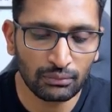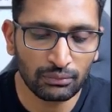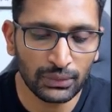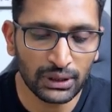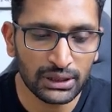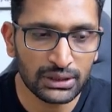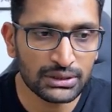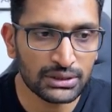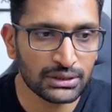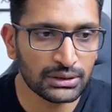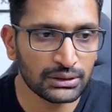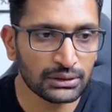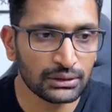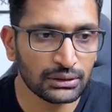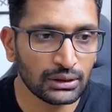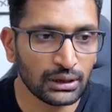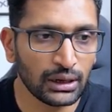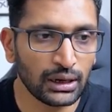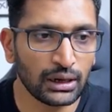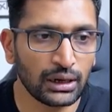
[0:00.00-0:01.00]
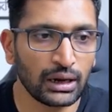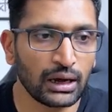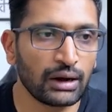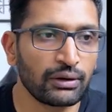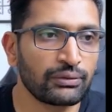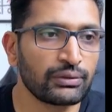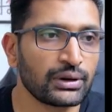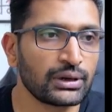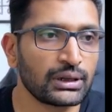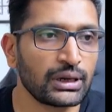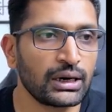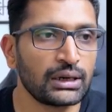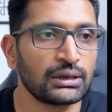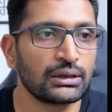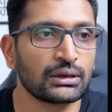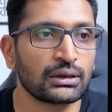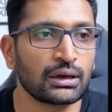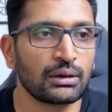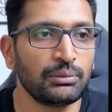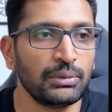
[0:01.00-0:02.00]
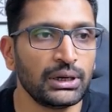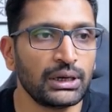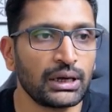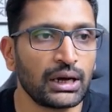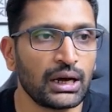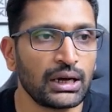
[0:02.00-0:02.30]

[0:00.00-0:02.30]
mixed. And after that, the commit